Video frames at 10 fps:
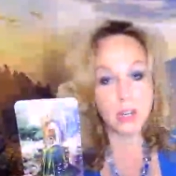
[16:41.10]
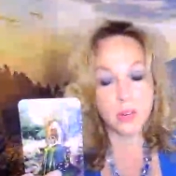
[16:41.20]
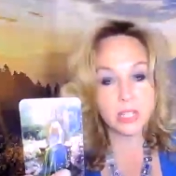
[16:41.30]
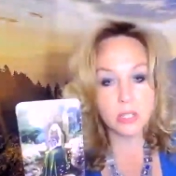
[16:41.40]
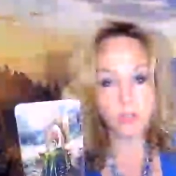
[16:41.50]

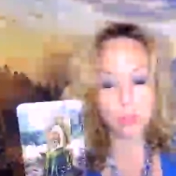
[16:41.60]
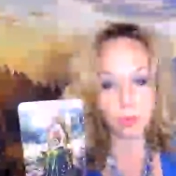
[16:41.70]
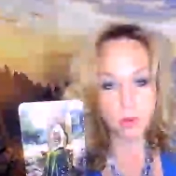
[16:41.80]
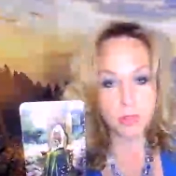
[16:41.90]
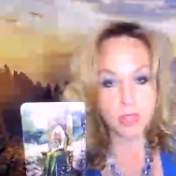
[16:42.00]
going to
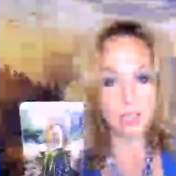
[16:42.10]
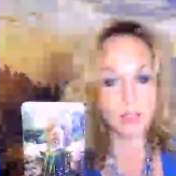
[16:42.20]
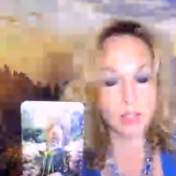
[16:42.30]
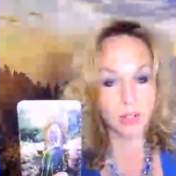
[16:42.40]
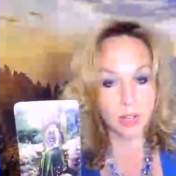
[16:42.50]
grow things.
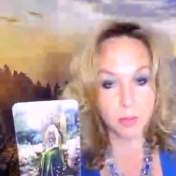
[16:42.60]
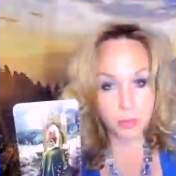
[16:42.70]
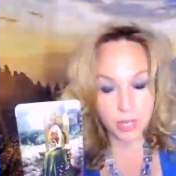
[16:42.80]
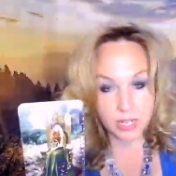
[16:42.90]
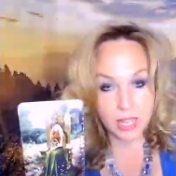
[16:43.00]
They're going to
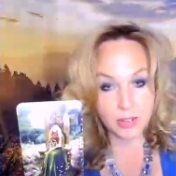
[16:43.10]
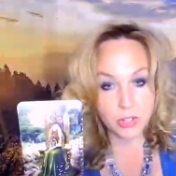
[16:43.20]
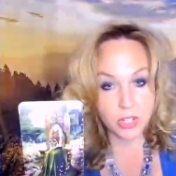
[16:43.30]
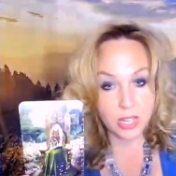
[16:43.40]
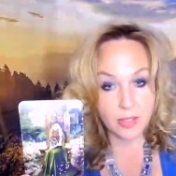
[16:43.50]
put in energy,